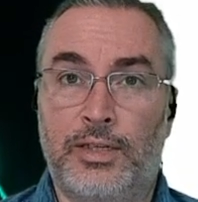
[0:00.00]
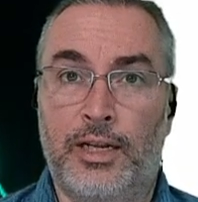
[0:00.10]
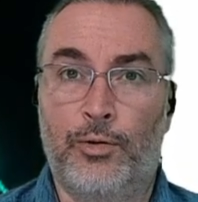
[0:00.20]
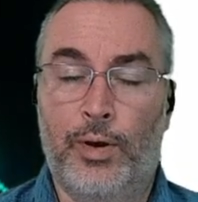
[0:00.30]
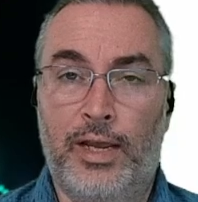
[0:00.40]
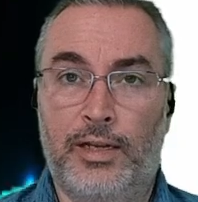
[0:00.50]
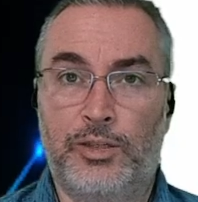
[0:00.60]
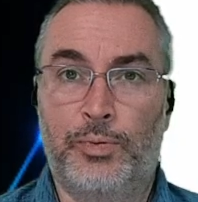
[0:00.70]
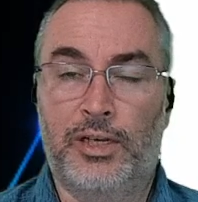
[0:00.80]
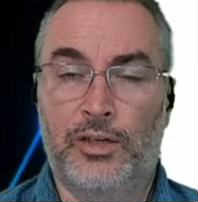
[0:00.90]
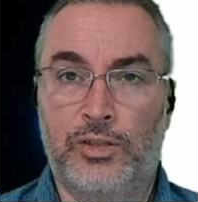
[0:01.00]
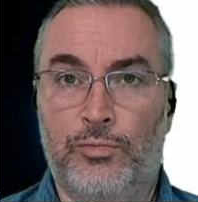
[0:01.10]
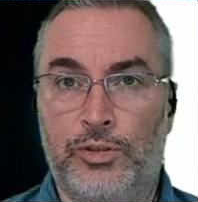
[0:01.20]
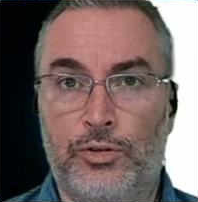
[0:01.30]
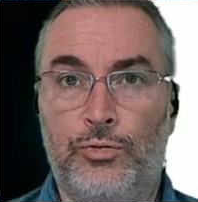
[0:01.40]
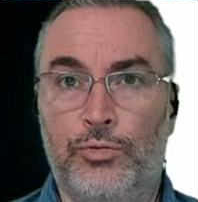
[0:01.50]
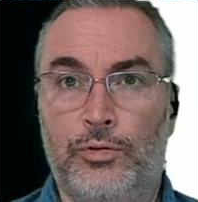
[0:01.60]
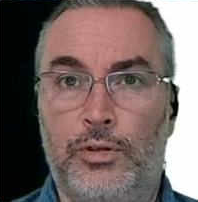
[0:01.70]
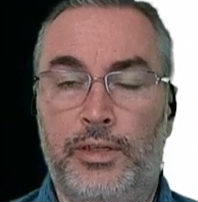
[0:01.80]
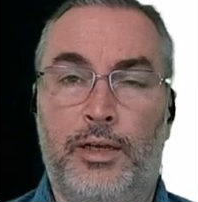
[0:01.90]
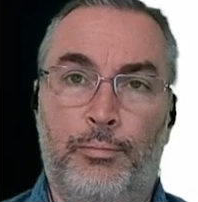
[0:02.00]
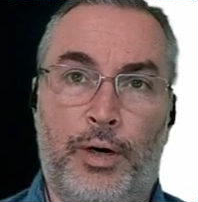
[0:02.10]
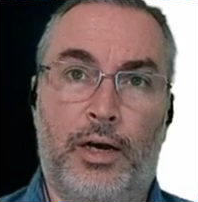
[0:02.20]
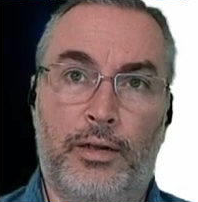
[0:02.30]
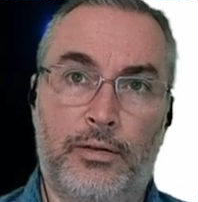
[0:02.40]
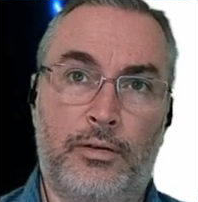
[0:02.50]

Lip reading: any weight is because it was Google and it bought